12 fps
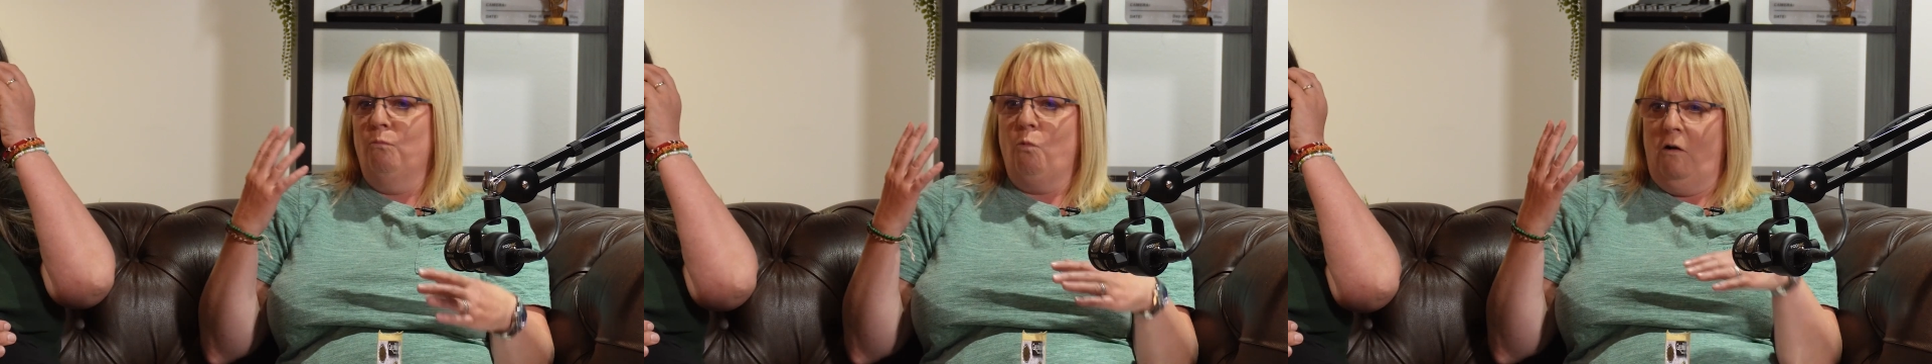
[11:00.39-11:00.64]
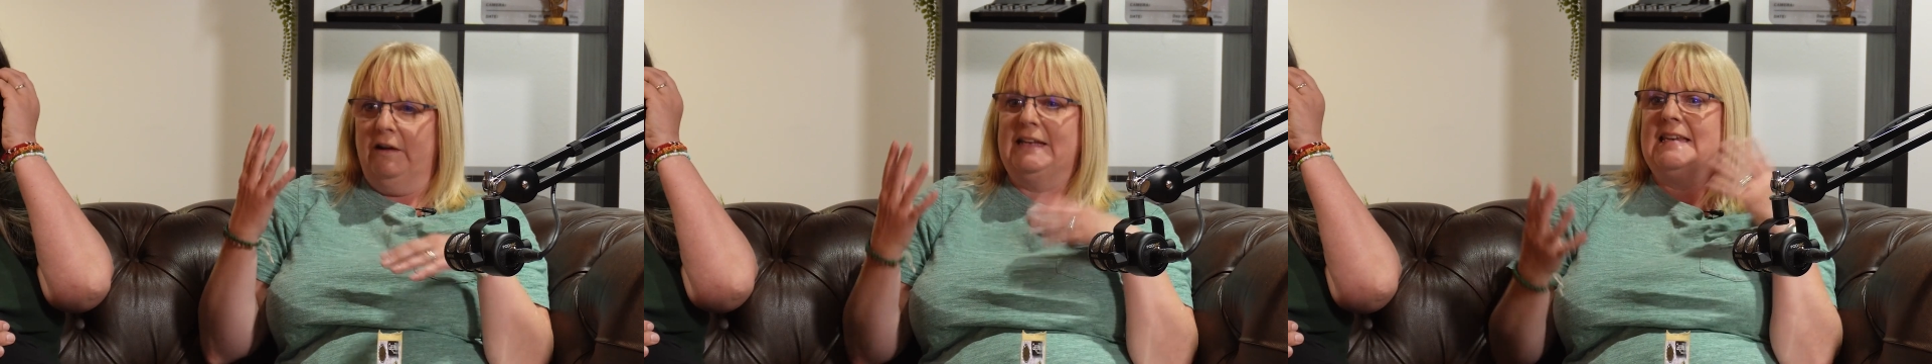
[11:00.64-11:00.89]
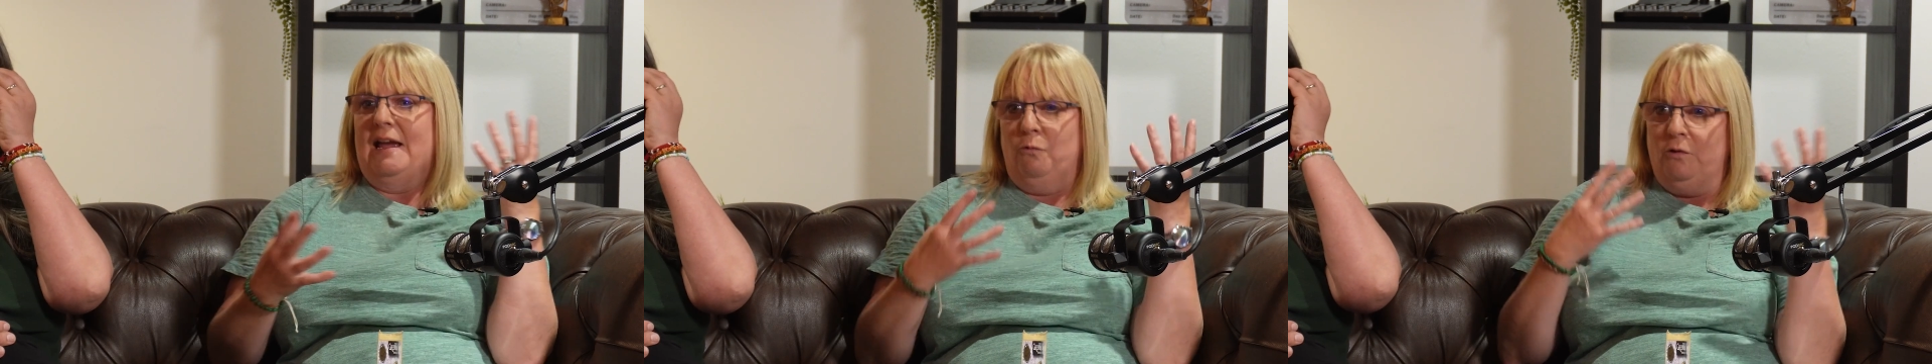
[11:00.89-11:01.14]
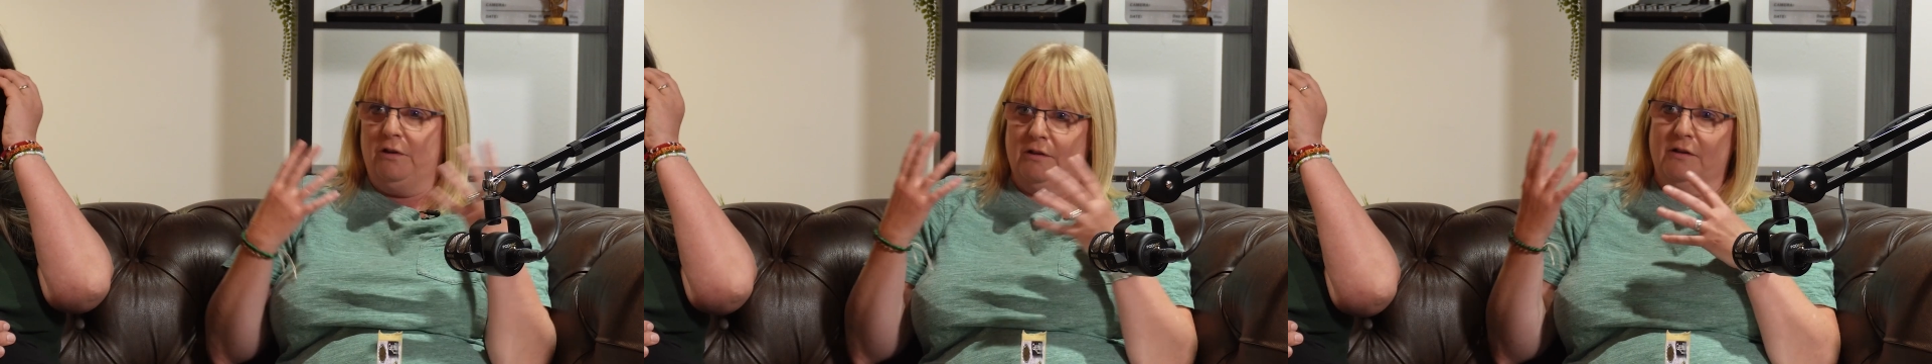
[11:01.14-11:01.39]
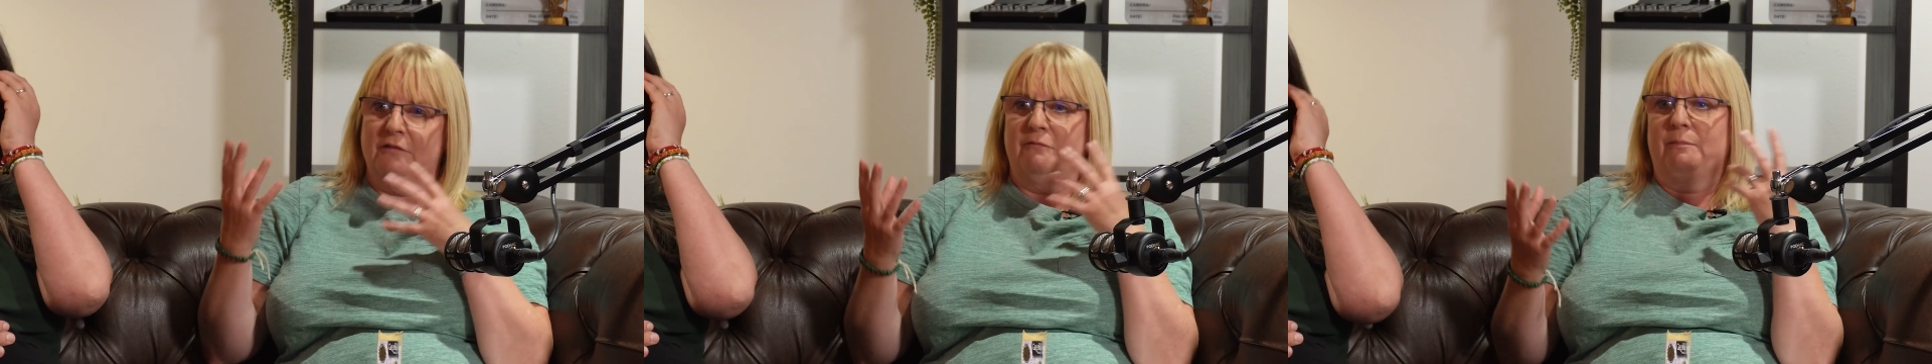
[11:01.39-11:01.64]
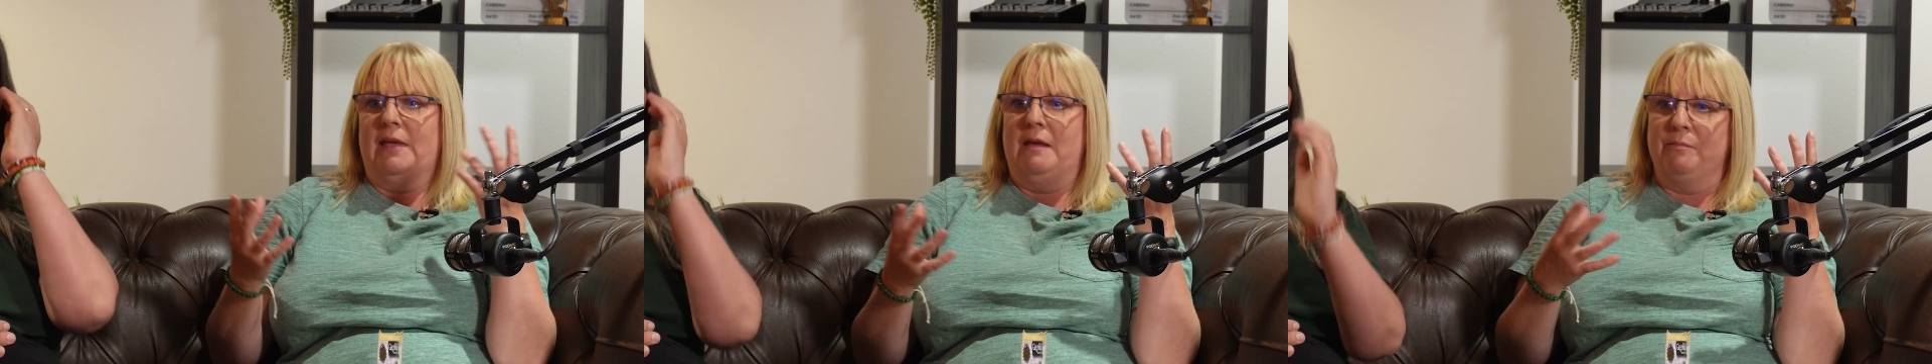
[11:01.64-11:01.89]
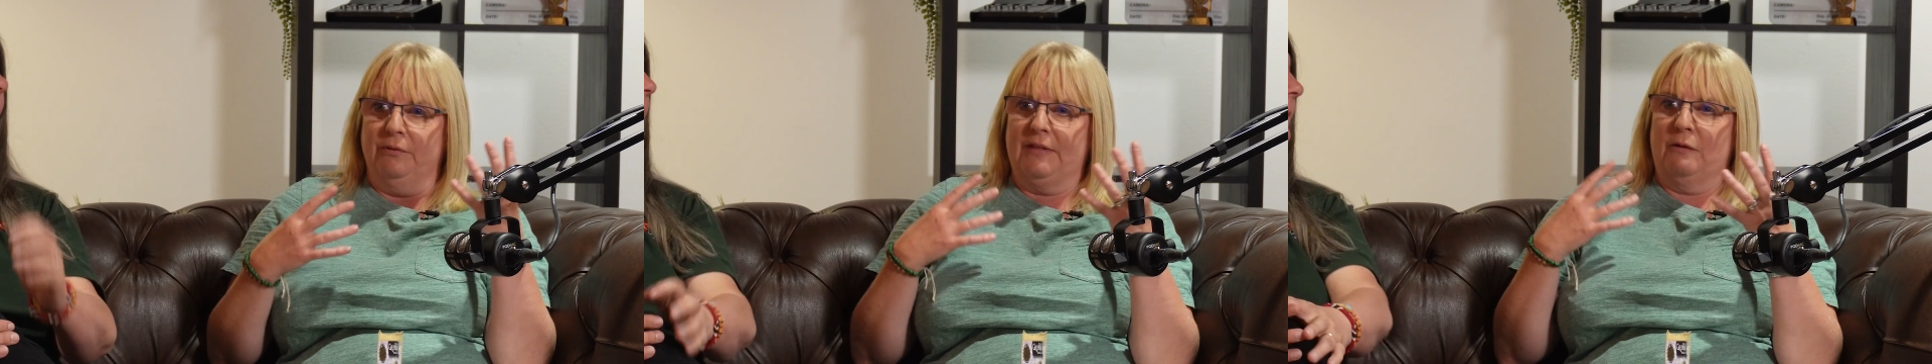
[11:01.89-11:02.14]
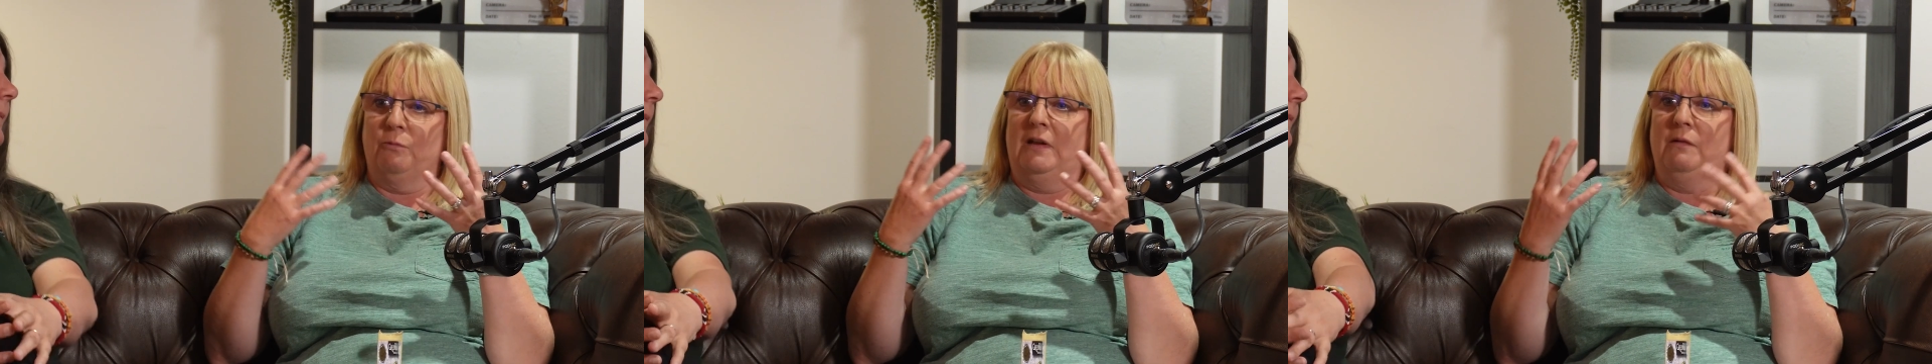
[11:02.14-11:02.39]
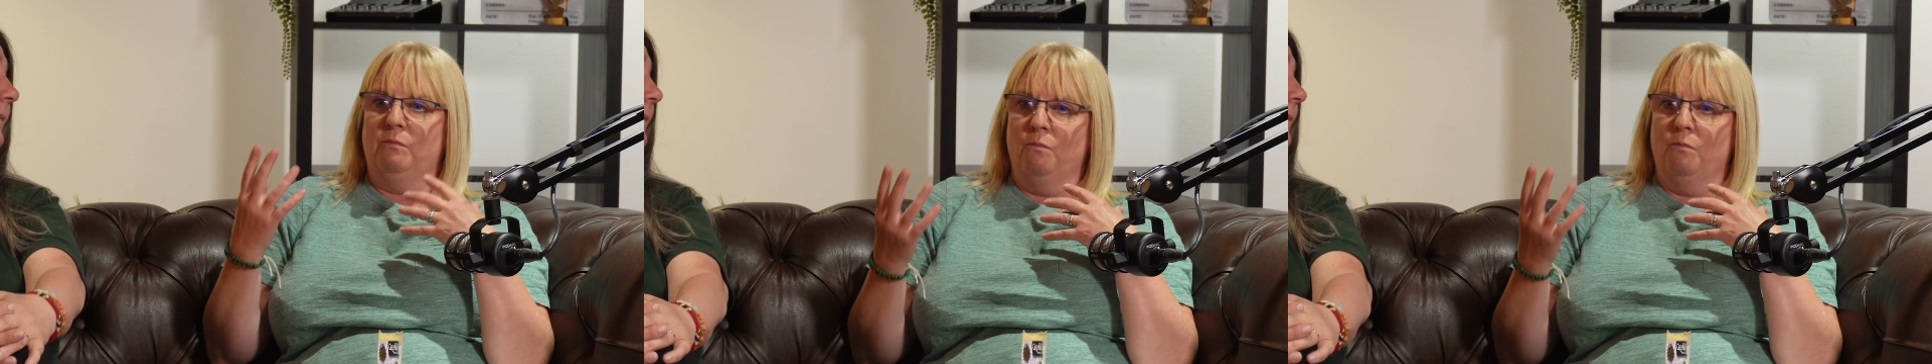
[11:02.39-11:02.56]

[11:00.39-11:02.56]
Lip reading: wide network of people that we